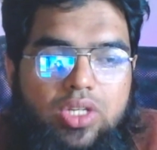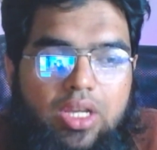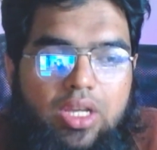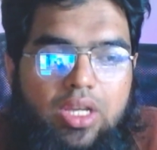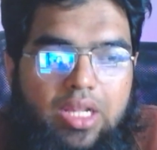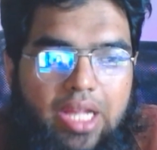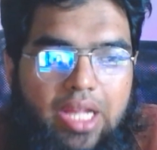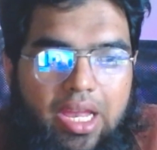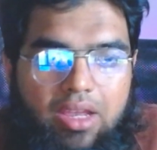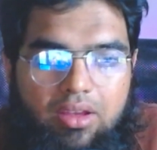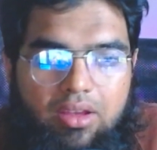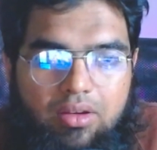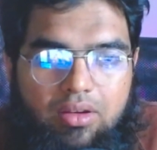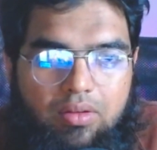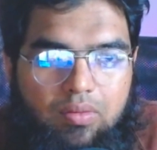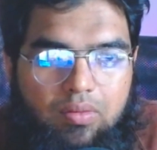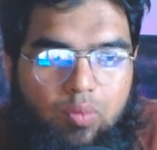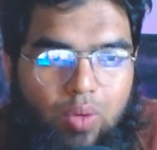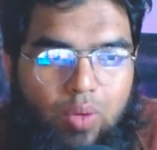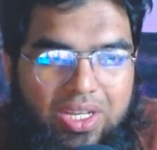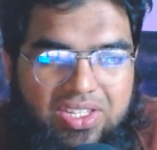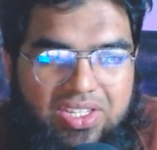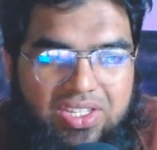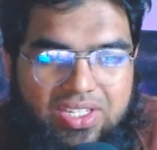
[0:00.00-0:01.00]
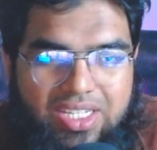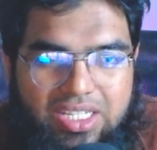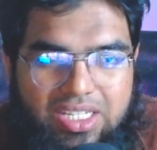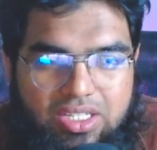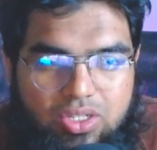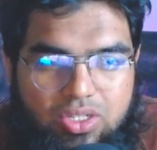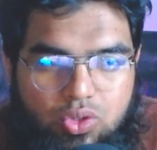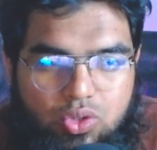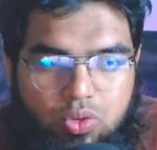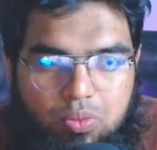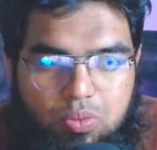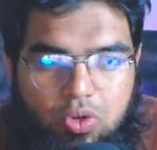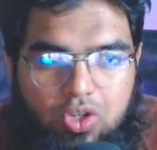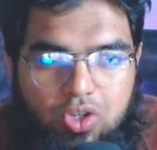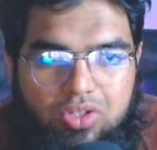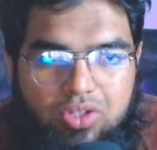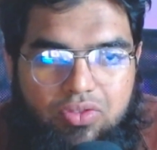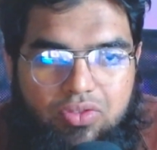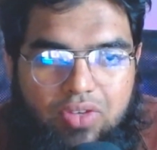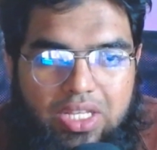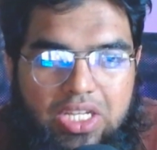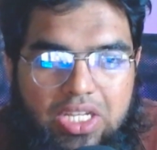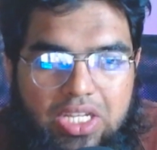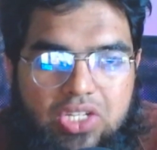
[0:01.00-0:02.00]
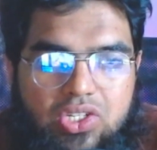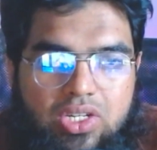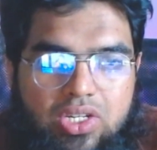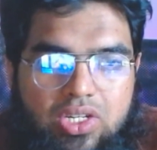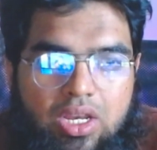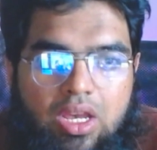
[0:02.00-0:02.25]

like once these two books finish,